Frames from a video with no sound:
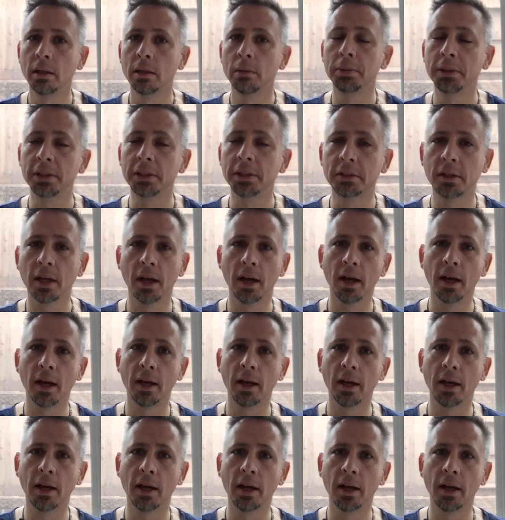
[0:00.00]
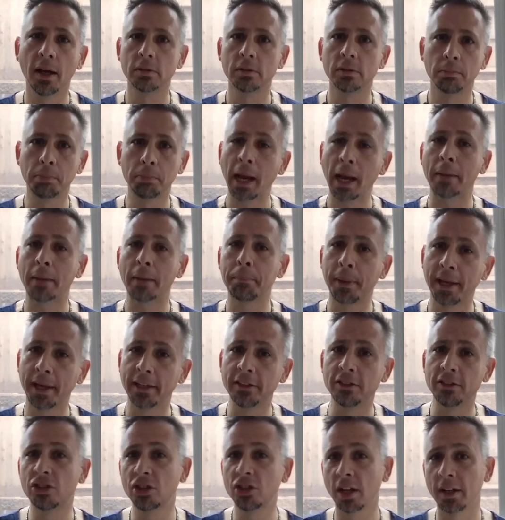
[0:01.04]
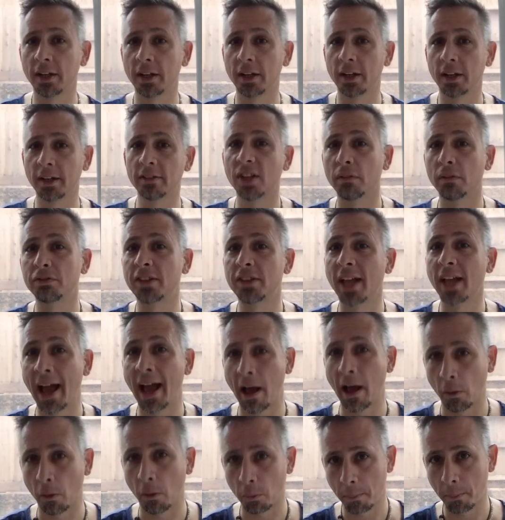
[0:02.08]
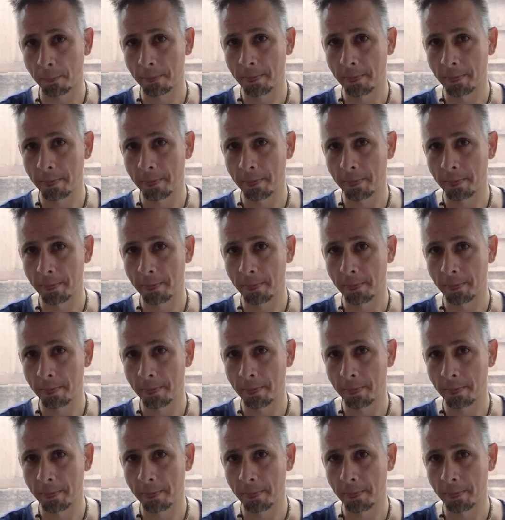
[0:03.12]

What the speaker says: because Backpage shut itself down.